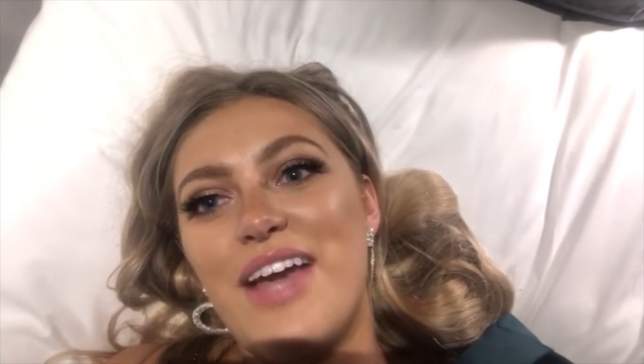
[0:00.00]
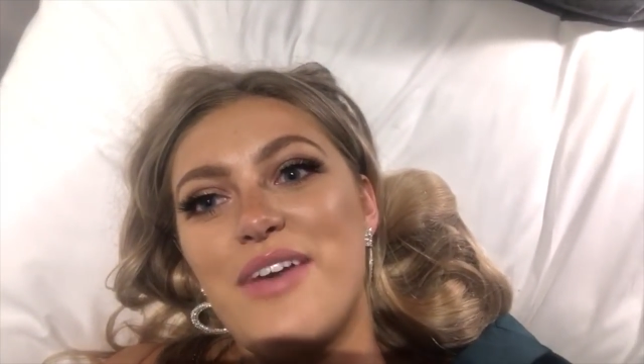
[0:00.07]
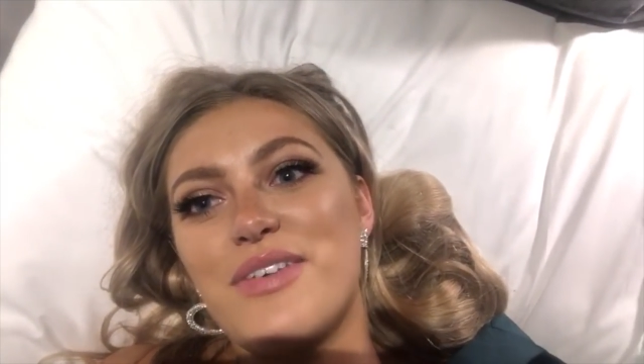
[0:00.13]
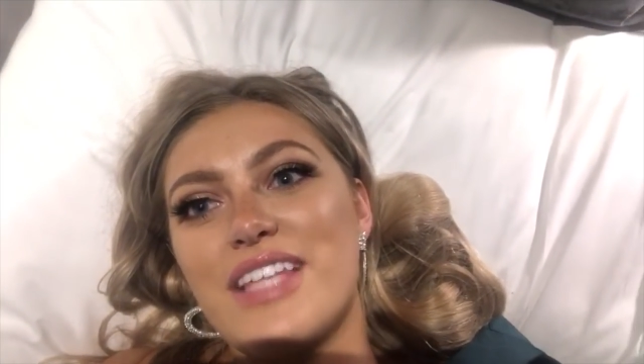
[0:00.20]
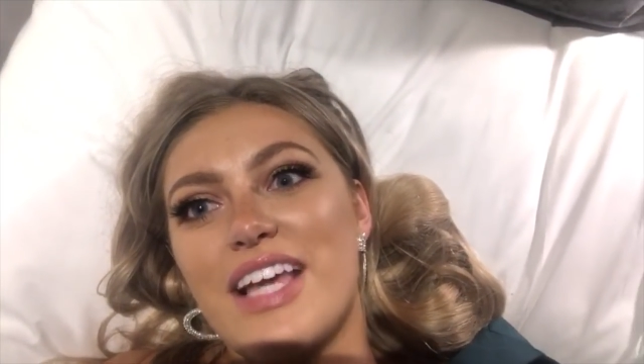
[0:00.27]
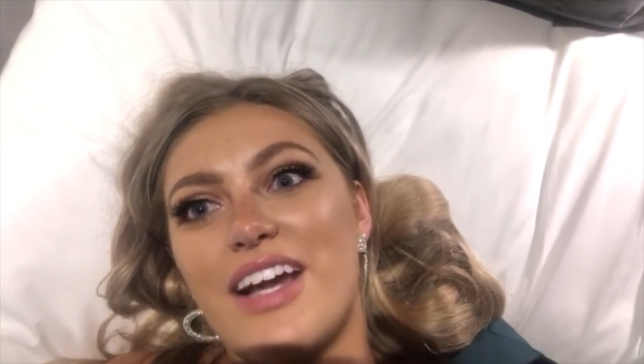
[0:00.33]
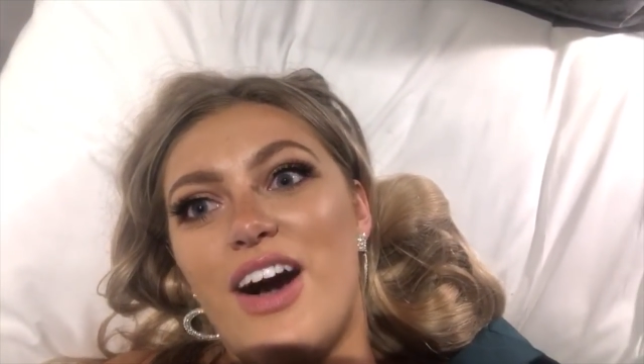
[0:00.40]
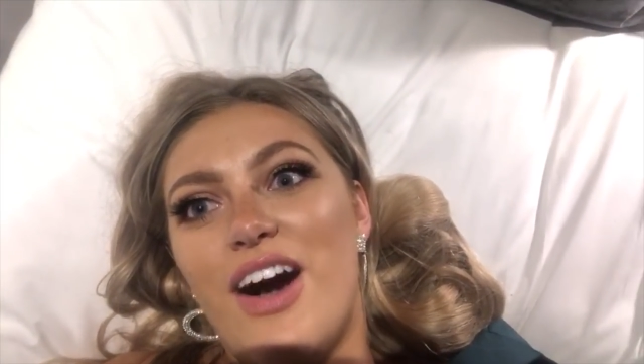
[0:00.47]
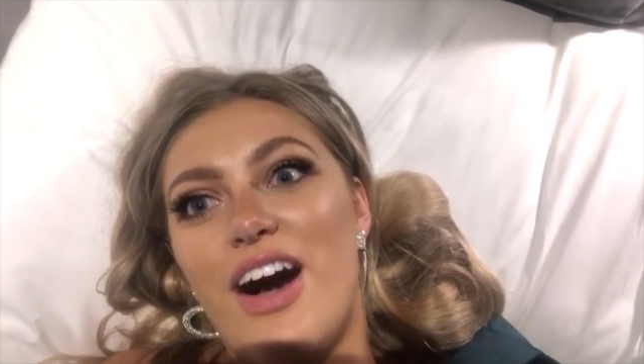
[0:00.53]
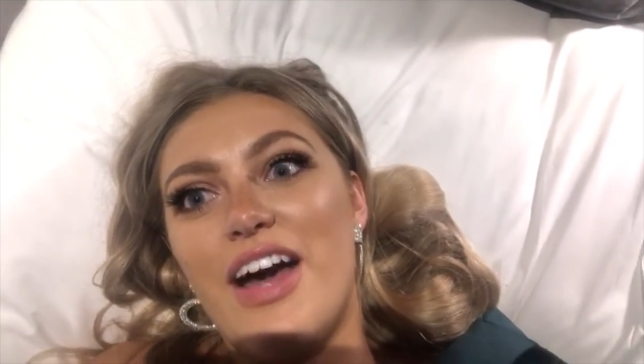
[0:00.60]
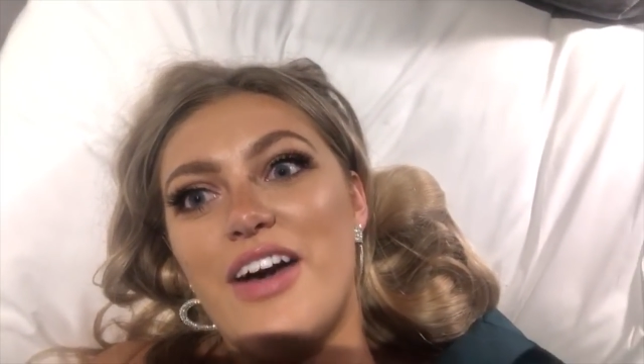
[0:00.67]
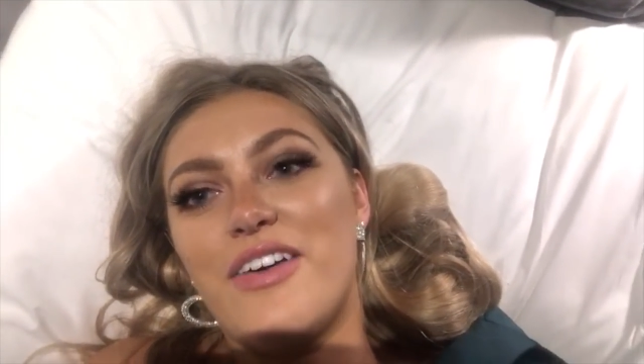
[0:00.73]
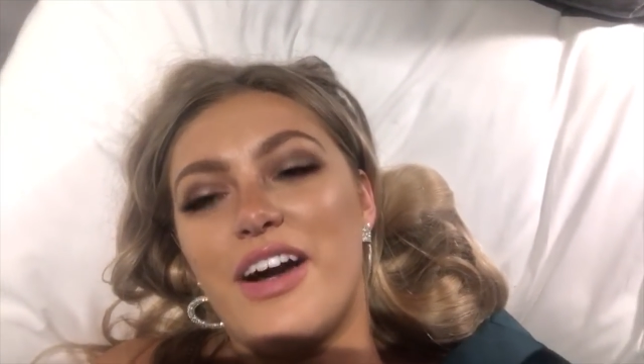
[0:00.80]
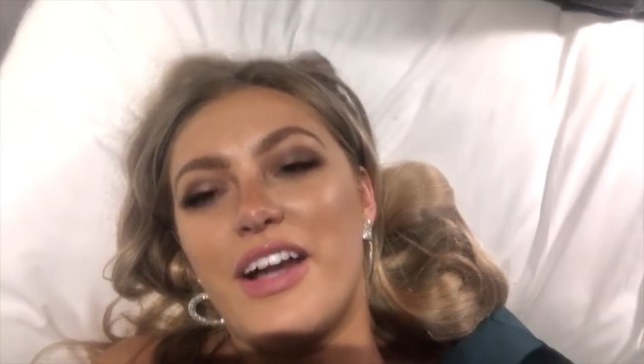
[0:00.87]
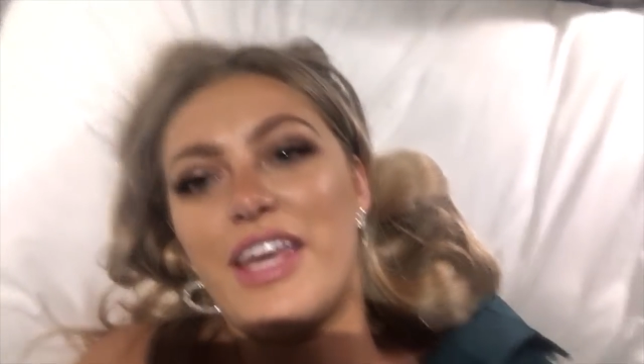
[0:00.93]
It was like a
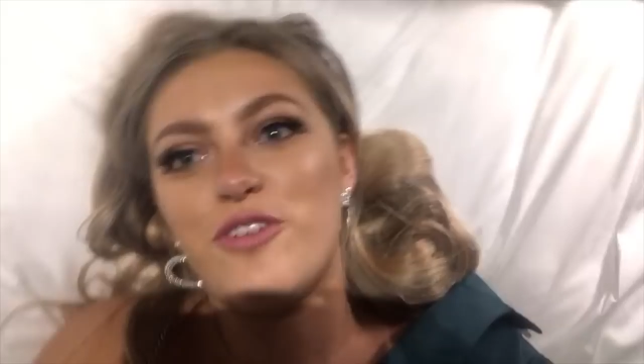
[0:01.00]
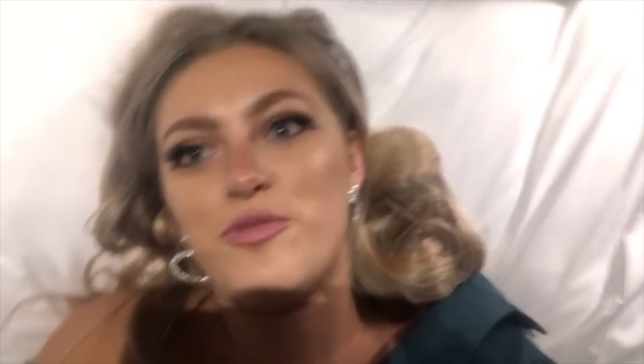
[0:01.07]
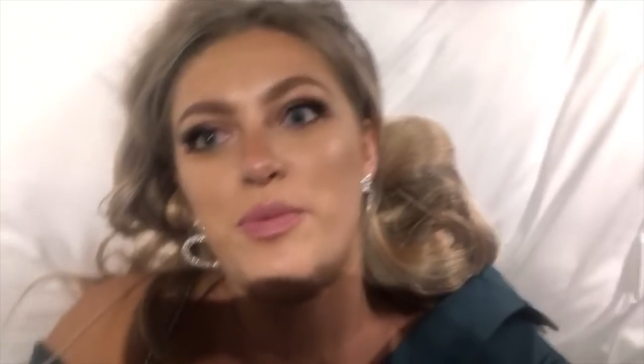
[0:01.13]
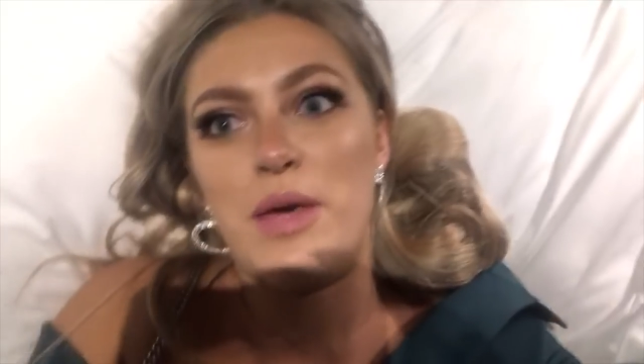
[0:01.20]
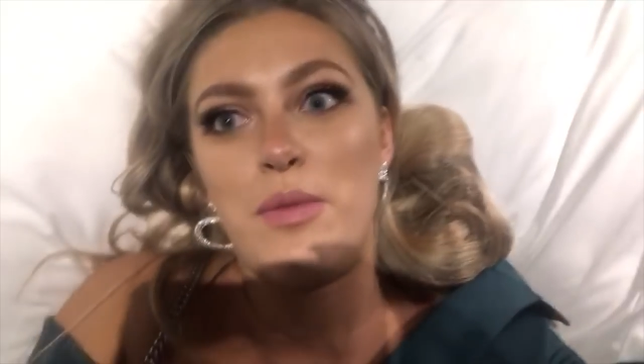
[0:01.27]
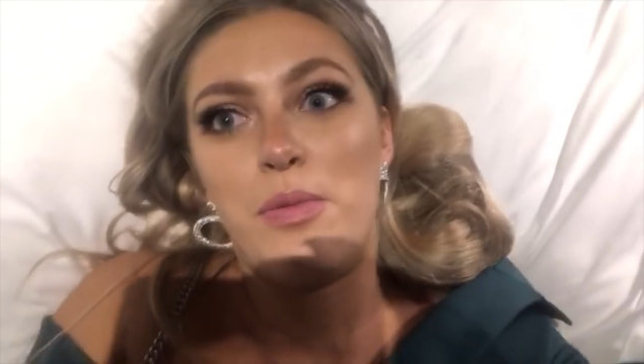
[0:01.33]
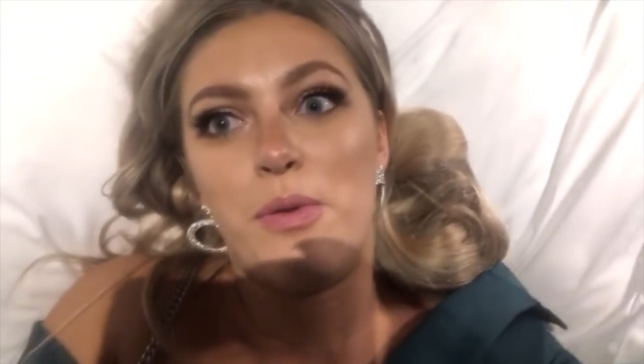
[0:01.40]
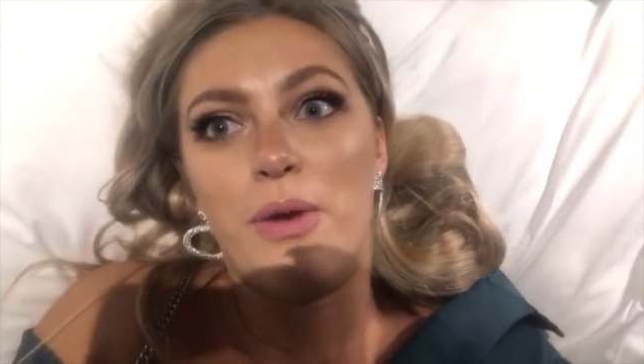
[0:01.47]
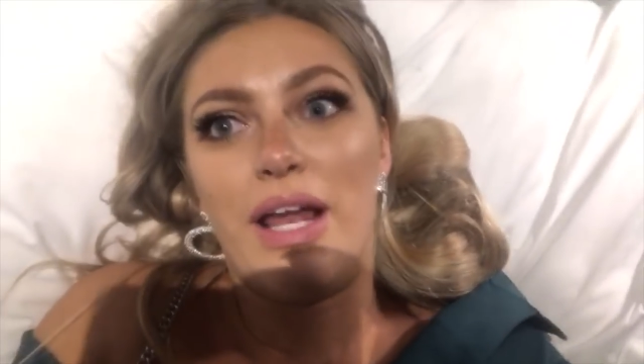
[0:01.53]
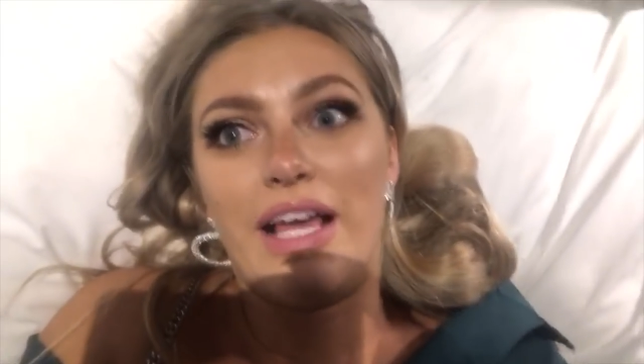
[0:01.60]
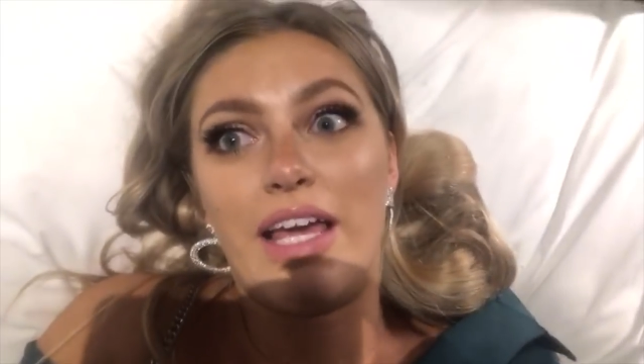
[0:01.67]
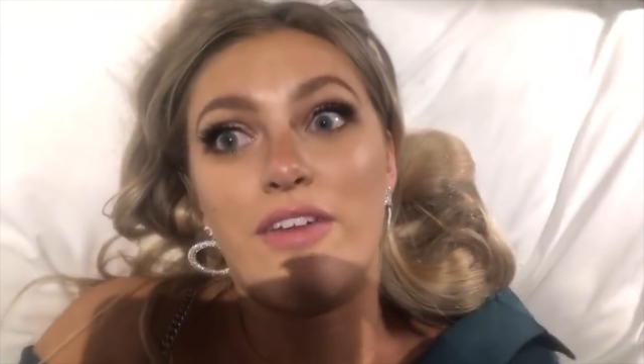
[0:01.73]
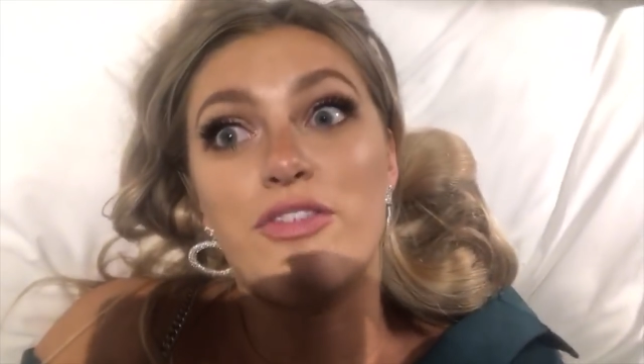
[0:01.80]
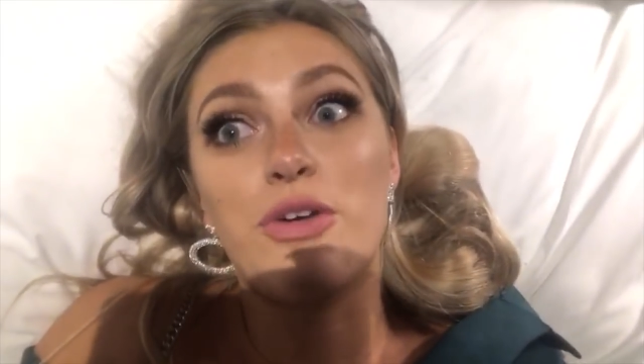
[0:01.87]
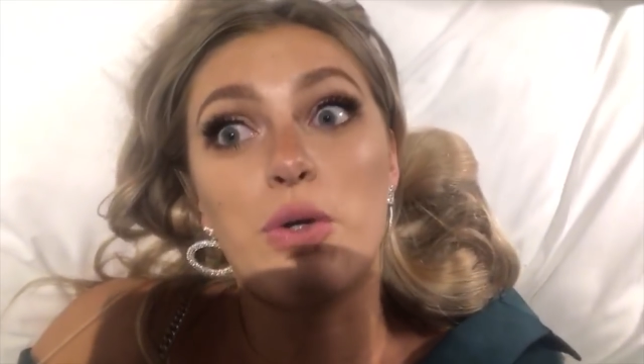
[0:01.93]
hierarchy of people.
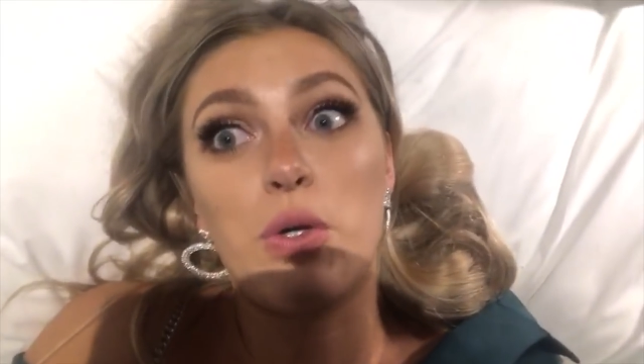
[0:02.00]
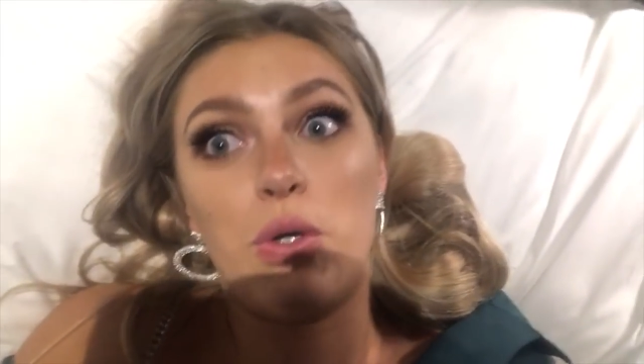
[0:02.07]
Like, if you're